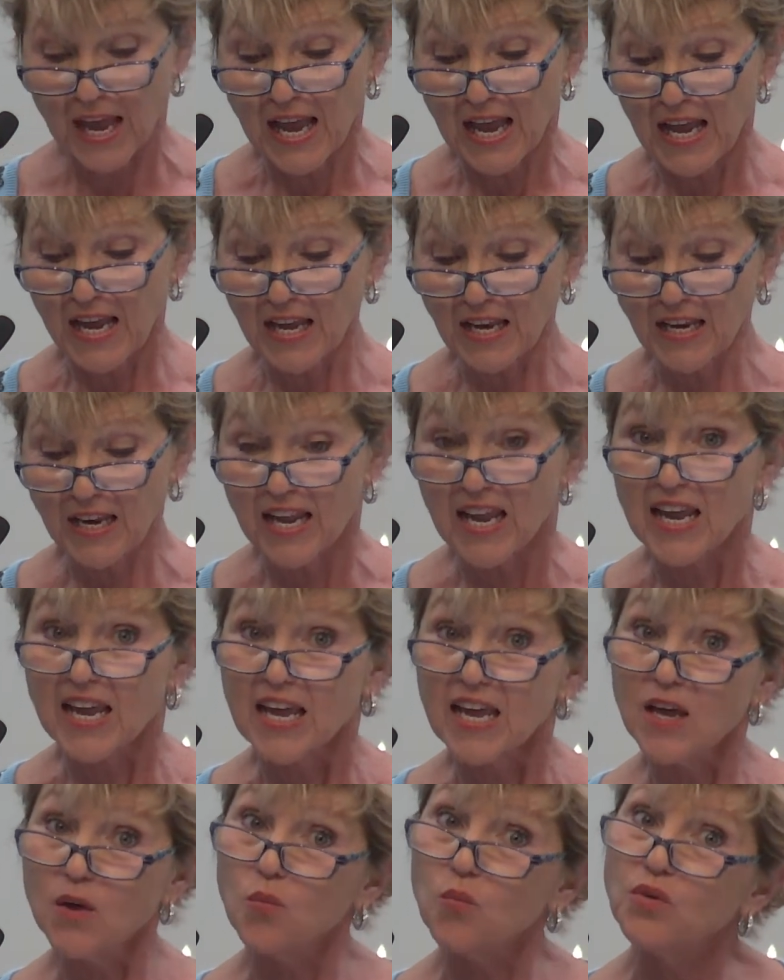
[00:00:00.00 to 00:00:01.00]
And
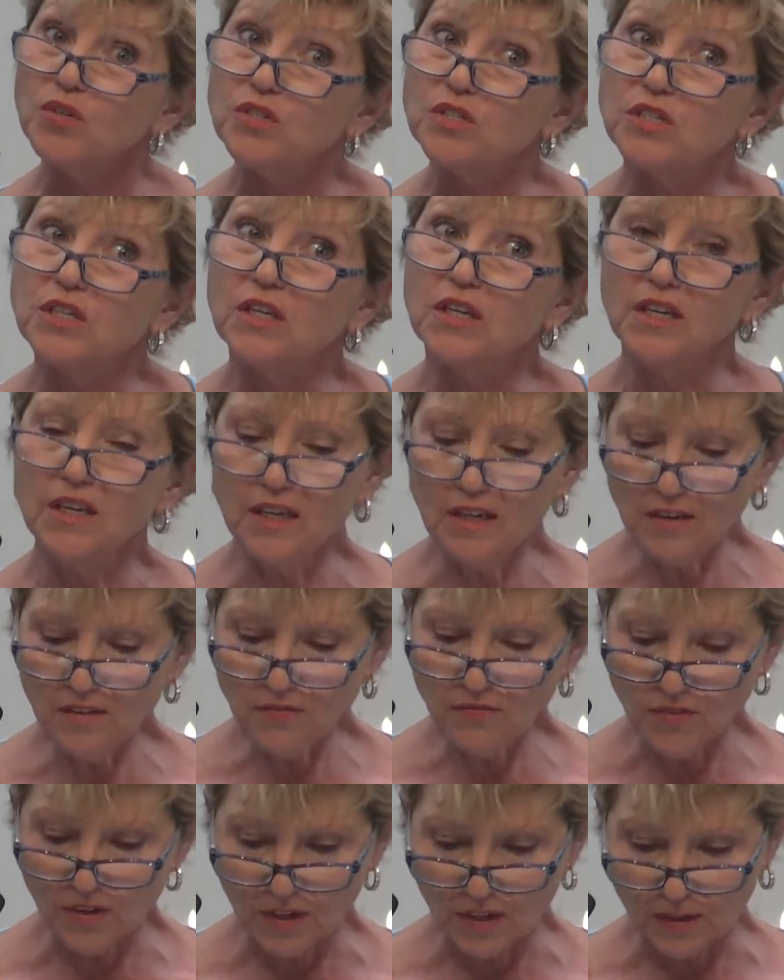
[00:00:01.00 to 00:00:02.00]
it was
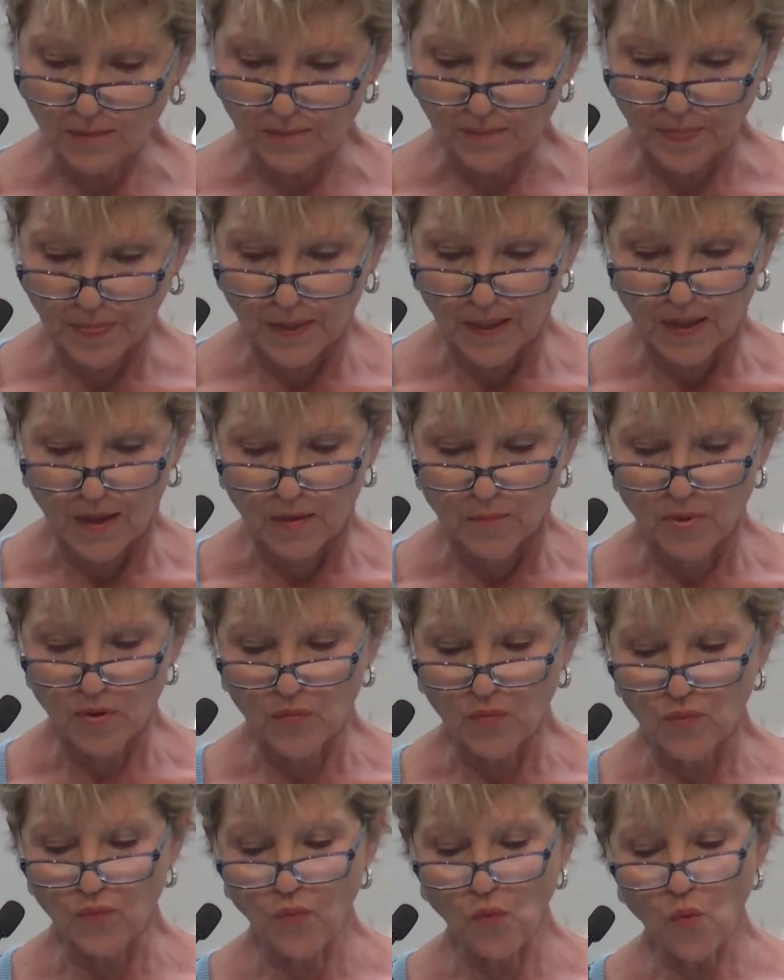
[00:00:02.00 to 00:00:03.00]
evening
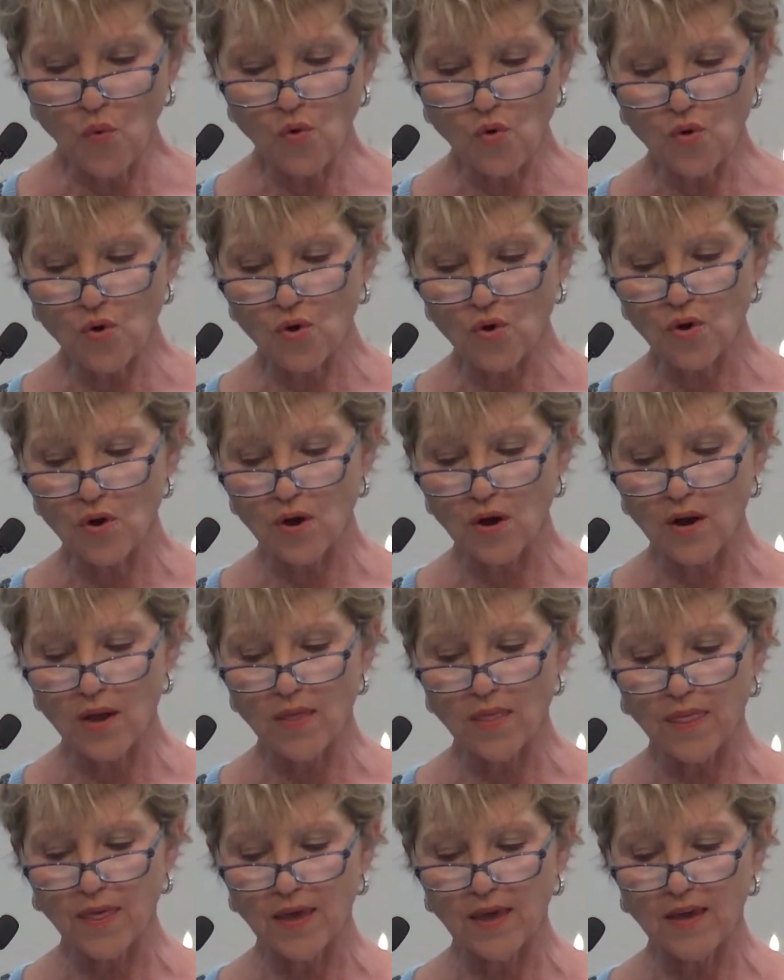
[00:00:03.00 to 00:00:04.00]
before
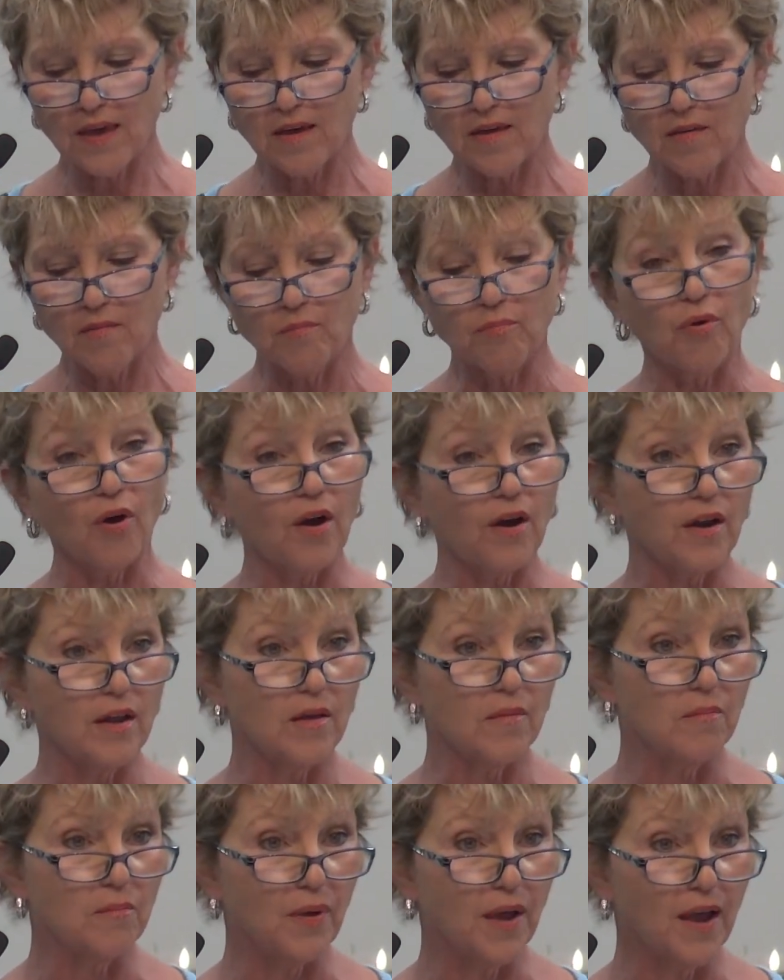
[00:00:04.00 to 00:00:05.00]
they brought
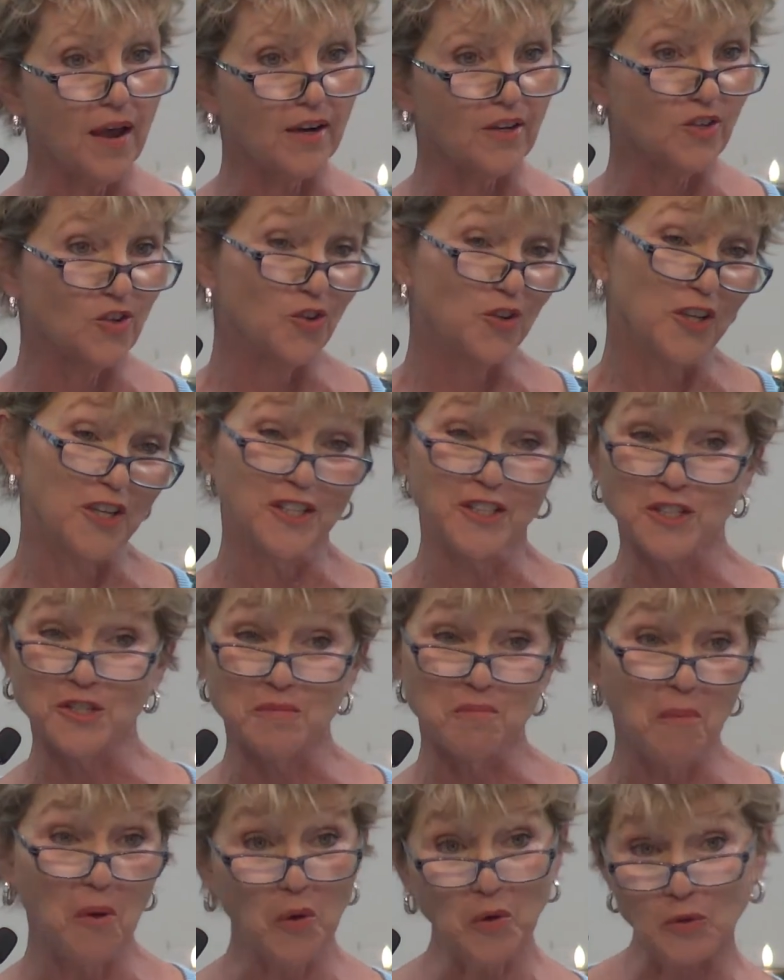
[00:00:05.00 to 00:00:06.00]
him back to his
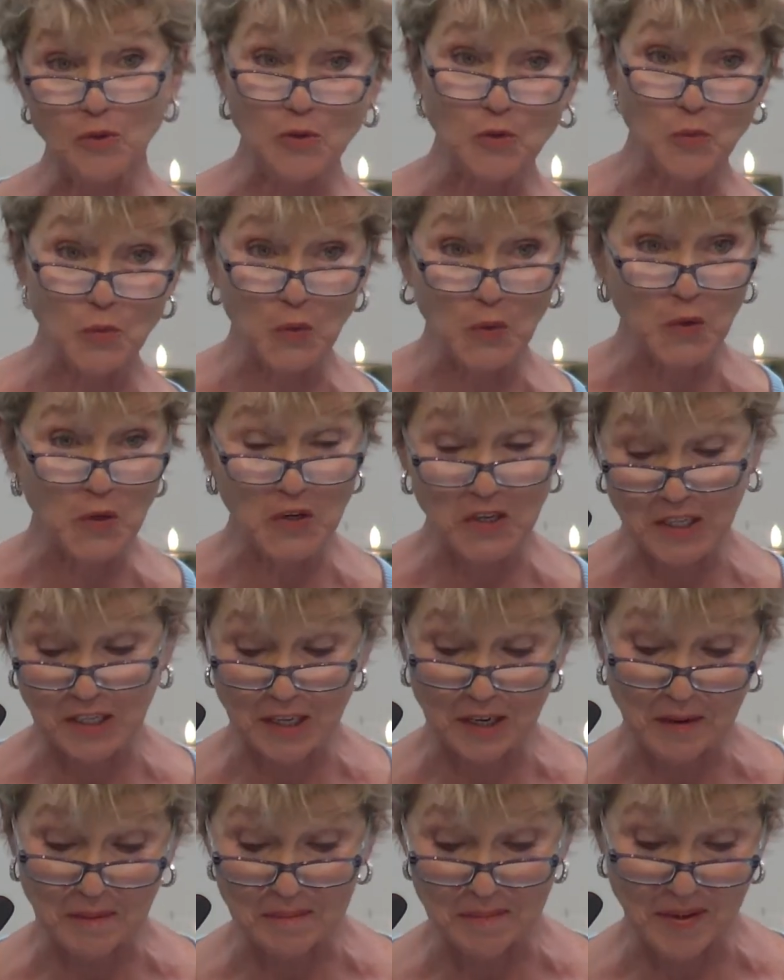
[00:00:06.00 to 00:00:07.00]
most
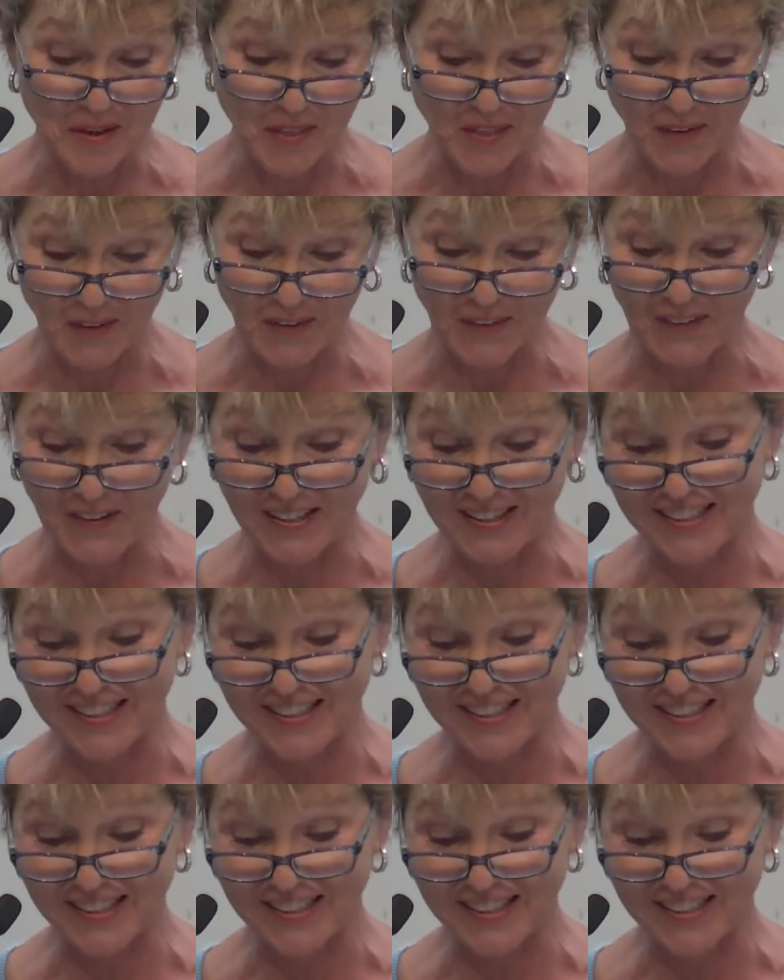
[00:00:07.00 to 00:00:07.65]
worried mother at the